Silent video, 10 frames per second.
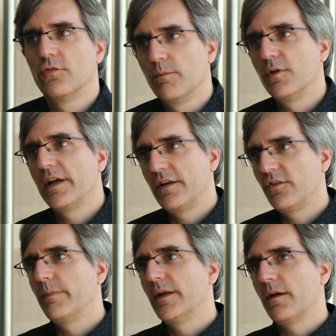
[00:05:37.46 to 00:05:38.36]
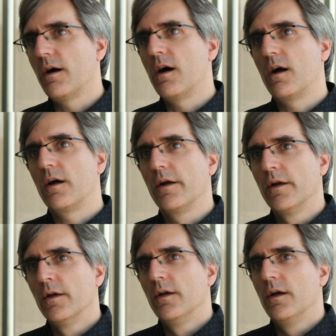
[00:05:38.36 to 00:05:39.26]
in Drupal 8 has been our
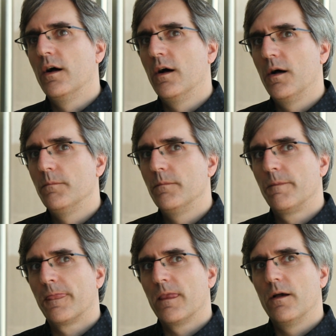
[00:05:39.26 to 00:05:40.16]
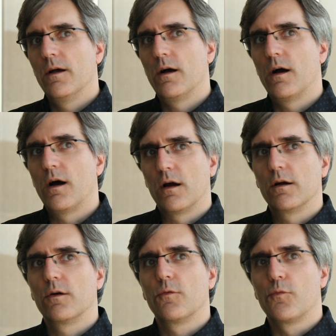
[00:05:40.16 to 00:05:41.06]
um,
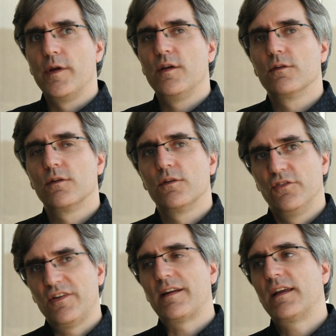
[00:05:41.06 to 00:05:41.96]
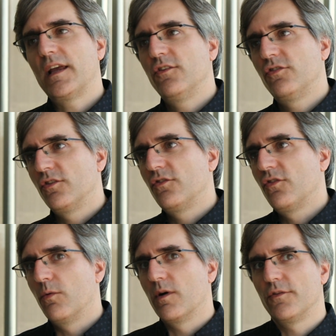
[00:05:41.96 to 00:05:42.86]
our real dedication
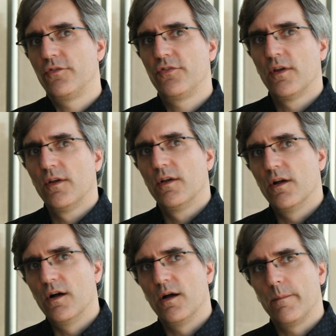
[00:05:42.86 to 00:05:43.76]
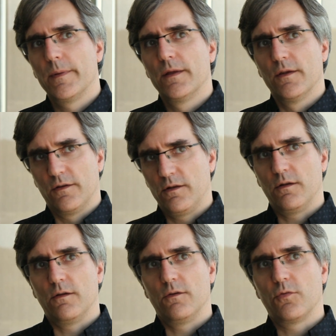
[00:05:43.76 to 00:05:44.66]
towards um,
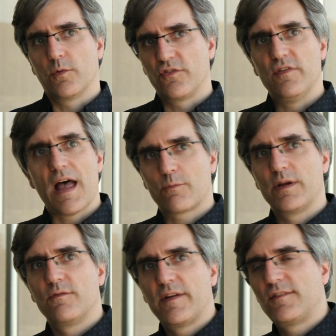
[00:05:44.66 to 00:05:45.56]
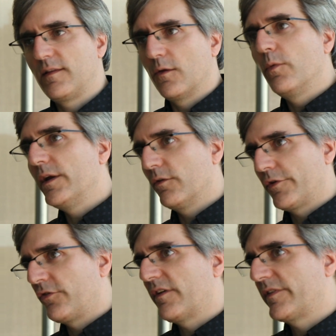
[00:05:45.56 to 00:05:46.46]
towards not reinventing the wheel
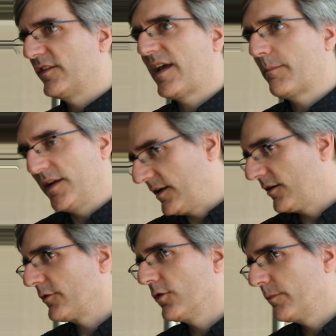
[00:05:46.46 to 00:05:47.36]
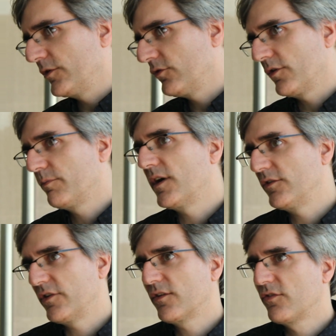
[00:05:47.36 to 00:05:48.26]
for stuff that's happening in other open source
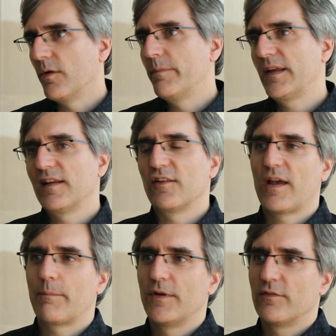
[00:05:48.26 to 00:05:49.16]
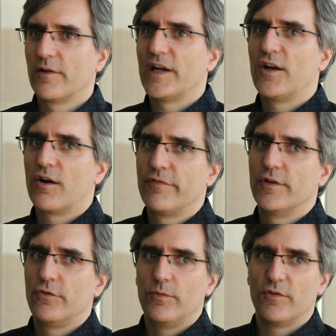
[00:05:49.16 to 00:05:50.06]
projects. So a big thing that's happened is Larry
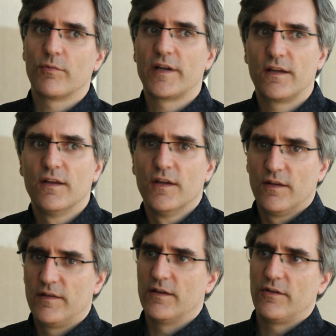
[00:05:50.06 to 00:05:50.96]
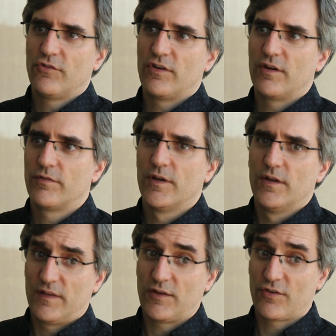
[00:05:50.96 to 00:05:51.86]
Garfield, who is running the initiative
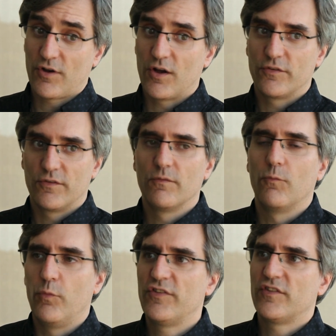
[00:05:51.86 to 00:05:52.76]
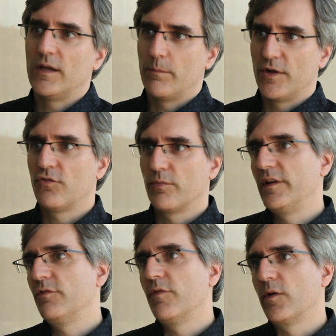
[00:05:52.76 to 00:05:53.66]
that's called Whiskey, but is
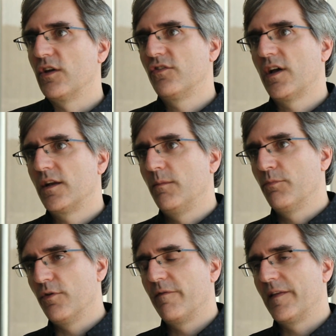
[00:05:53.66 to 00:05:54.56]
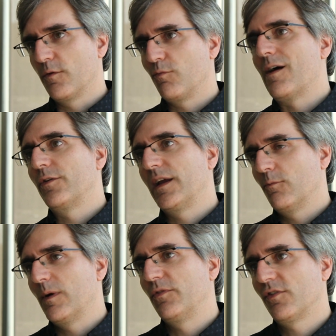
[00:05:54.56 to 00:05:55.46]
really focused on improving the routing
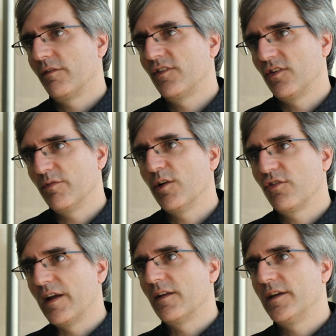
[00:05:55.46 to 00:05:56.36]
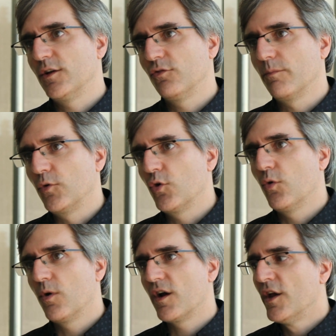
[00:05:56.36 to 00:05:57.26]
and web services functionality in Drupal
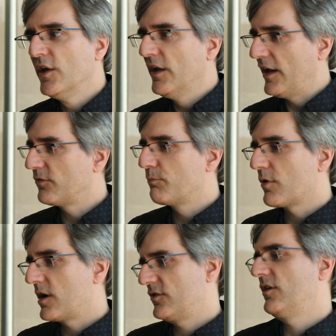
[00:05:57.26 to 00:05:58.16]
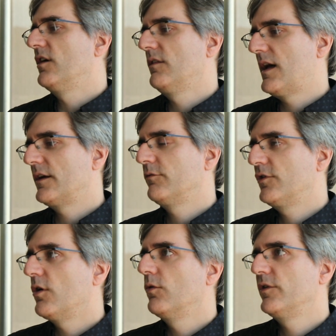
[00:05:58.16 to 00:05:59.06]
core, has brought a lot of
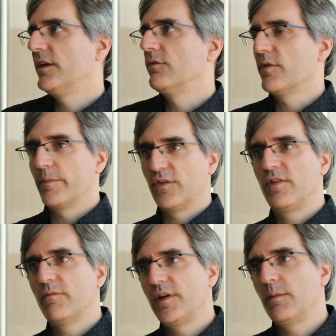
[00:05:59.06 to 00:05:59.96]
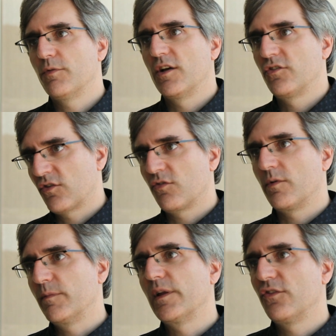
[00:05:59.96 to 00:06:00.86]
code in from the Symfony project to
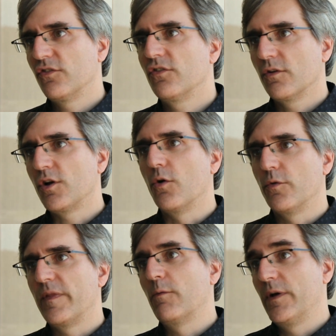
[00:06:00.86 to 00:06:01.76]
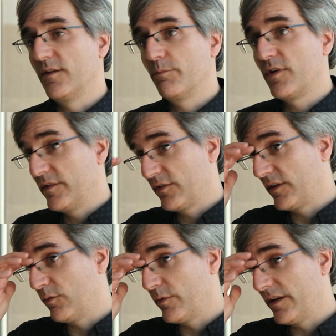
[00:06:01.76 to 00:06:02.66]
replace code that we had
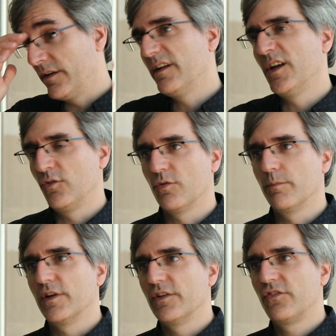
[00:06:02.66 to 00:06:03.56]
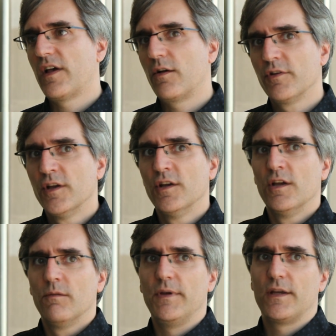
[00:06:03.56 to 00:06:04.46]
previously written in Drupal itself
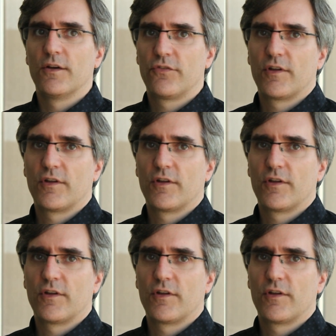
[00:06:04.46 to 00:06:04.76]
because